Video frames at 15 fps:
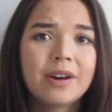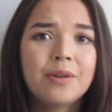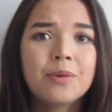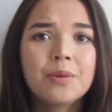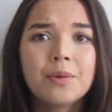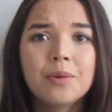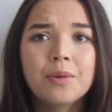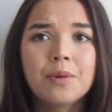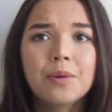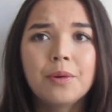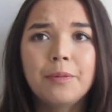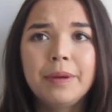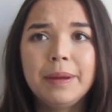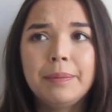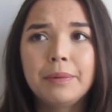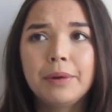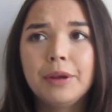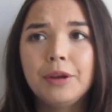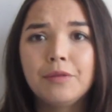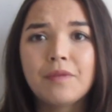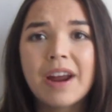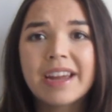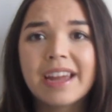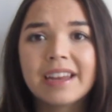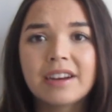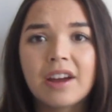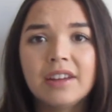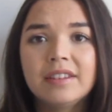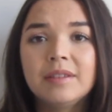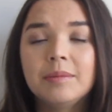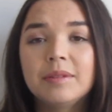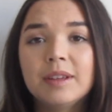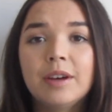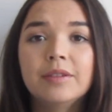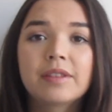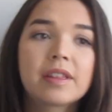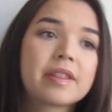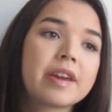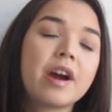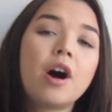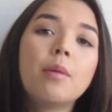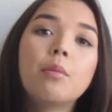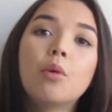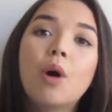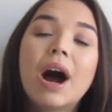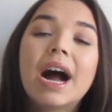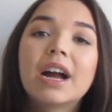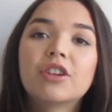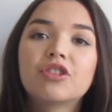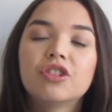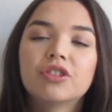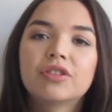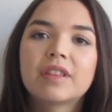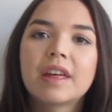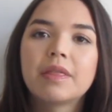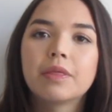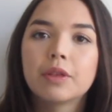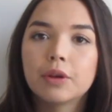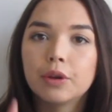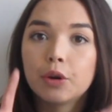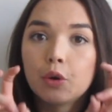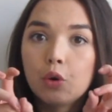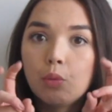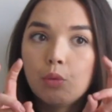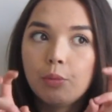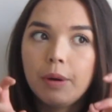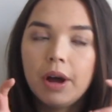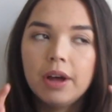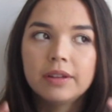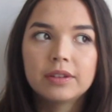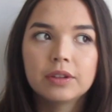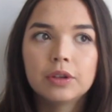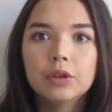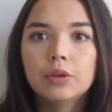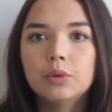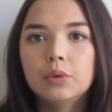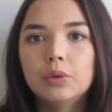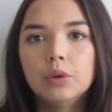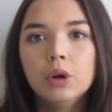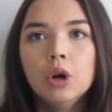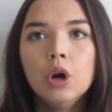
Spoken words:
or people who recognise themselves that they are more anxious than the normal person or